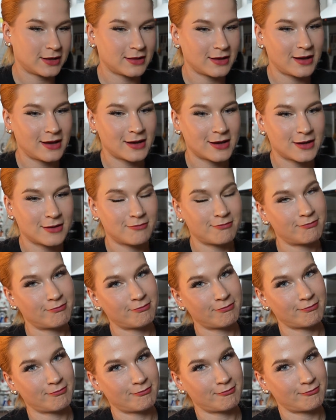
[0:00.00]
like
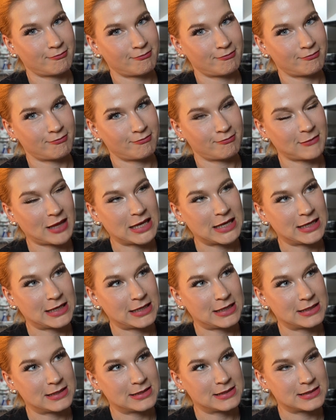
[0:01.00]

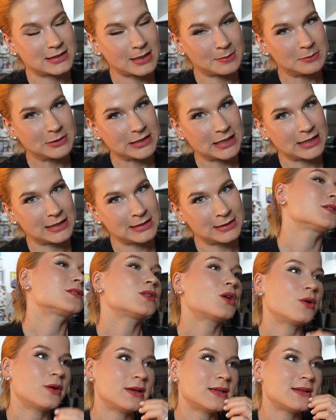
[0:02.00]
sub 10.
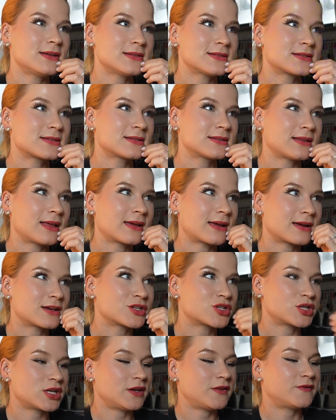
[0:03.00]
So it is like a
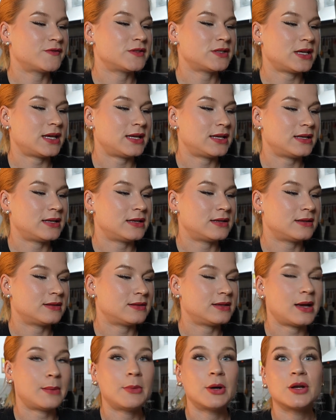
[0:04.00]
shift in
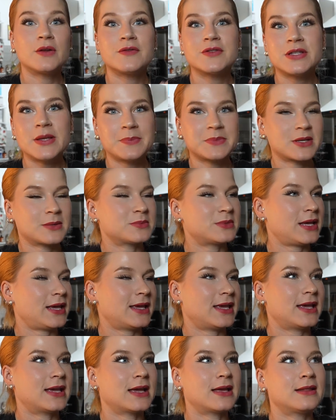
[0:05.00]
the amount of steps I'm
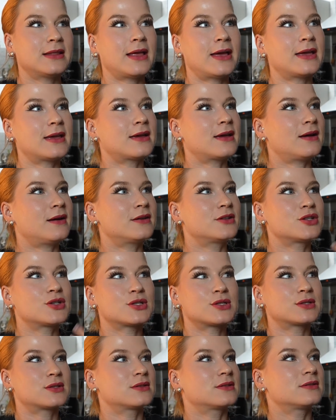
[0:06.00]
taking and like
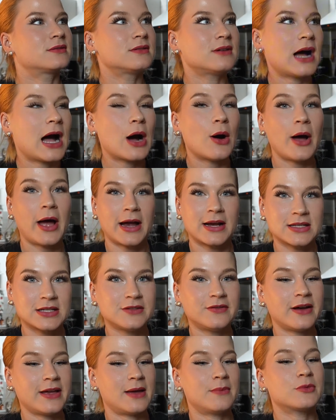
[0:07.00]
just how
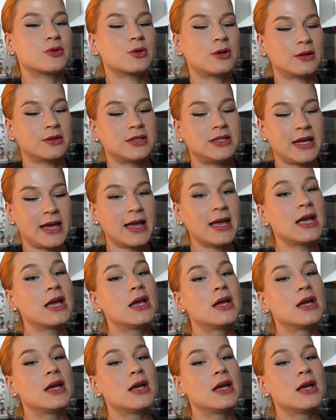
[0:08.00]
active I am throughout the day.